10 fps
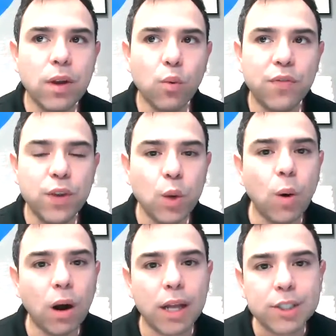if you
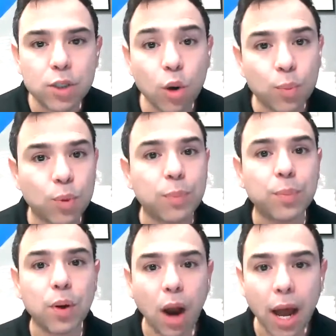are a sole
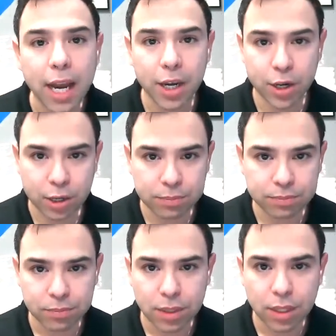proprietor,
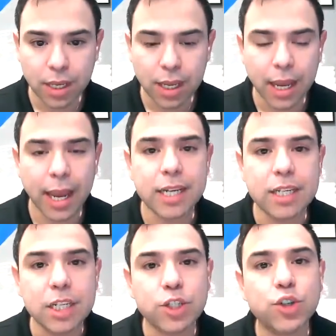a
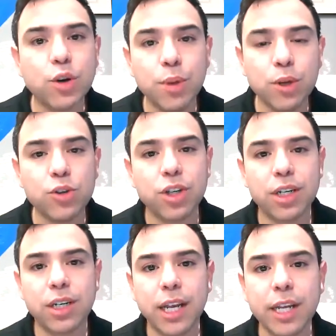
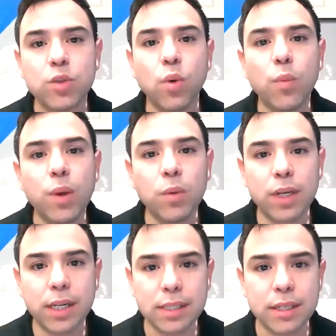distribution is what we would
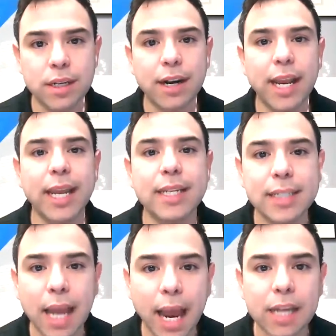consider a
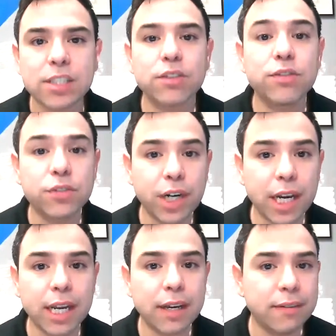
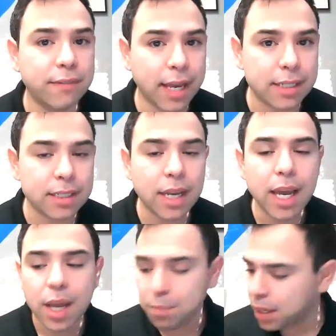tax-free event,
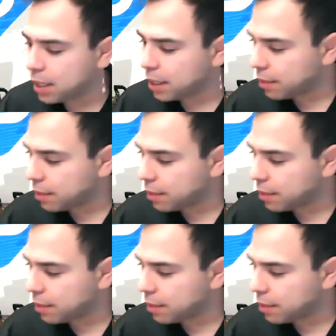meaning